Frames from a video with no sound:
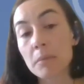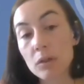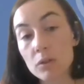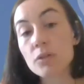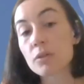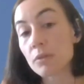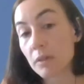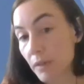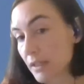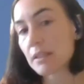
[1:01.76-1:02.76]
but also
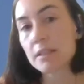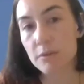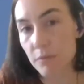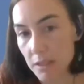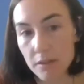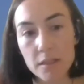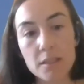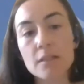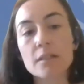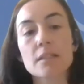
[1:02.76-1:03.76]
universities,
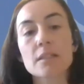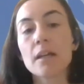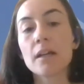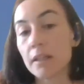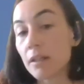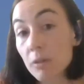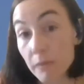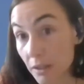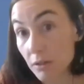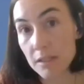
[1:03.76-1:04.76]
researchers,
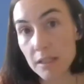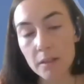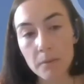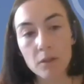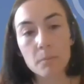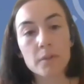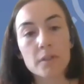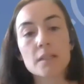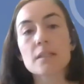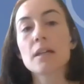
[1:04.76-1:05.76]
innovators and
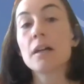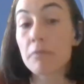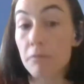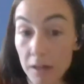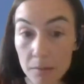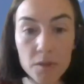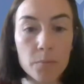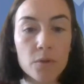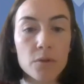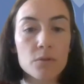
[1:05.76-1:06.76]
developers,
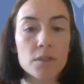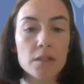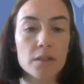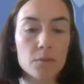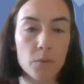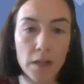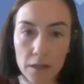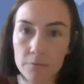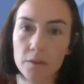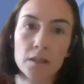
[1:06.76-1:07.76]
farmers, producers. We
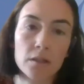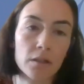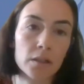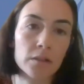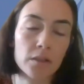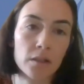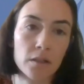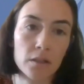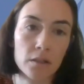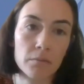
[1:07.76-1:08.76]
have in
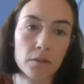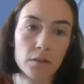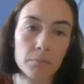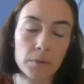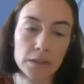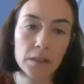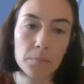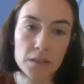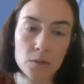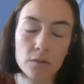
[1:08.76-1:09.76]
the
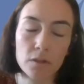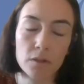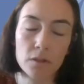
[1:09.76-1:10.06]
participant